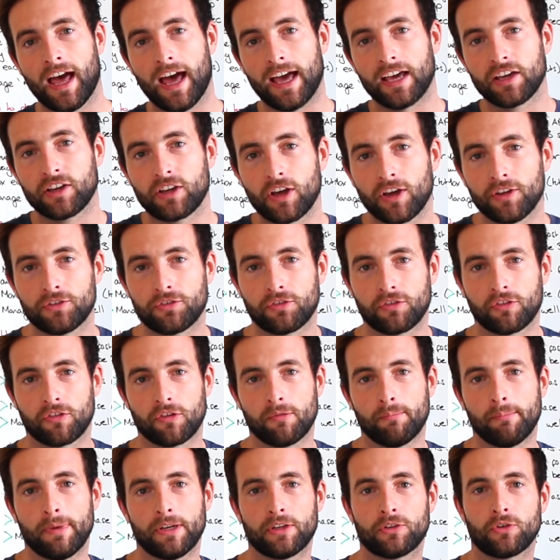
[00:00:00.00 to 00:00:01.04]
and goes to
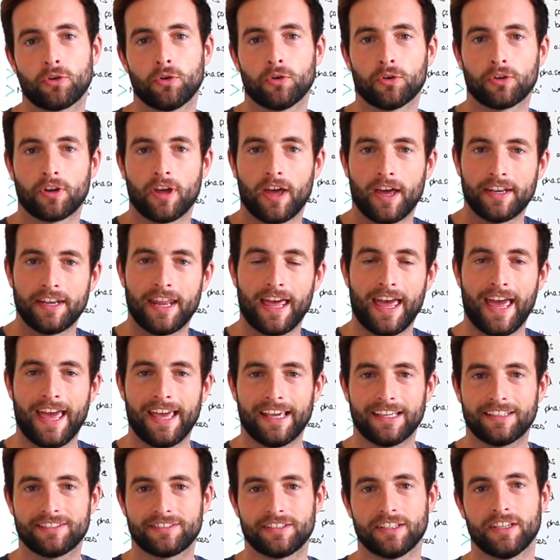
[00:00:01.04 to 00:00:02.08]
the mid corner and
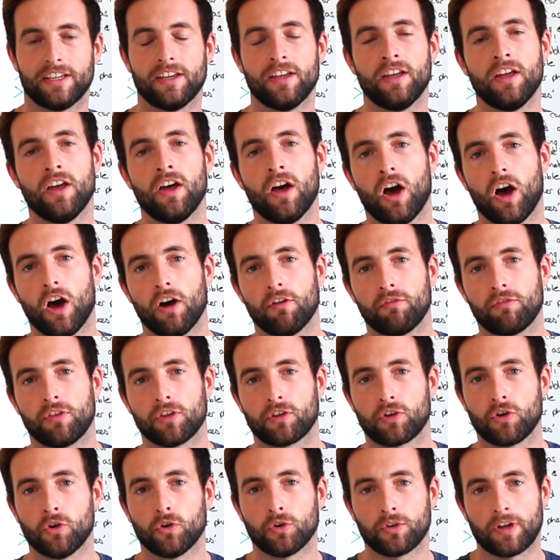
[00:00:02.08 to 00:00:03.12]
exit of the
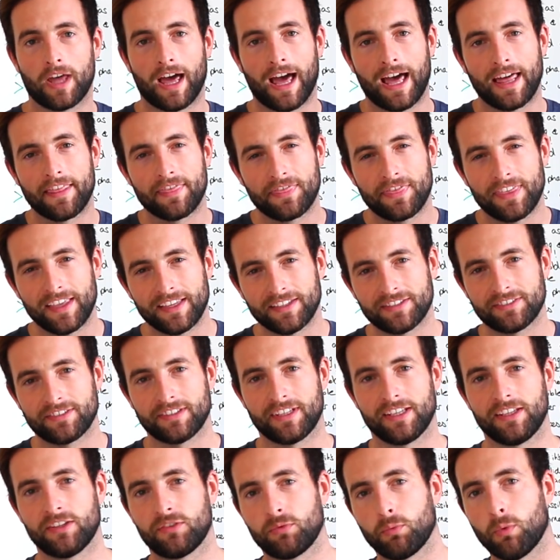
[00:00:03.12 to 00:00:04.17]
corner, and this
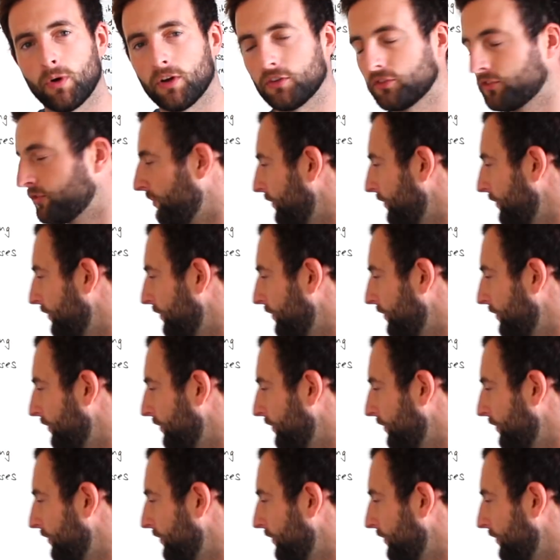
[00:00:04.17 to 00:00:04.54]
is what's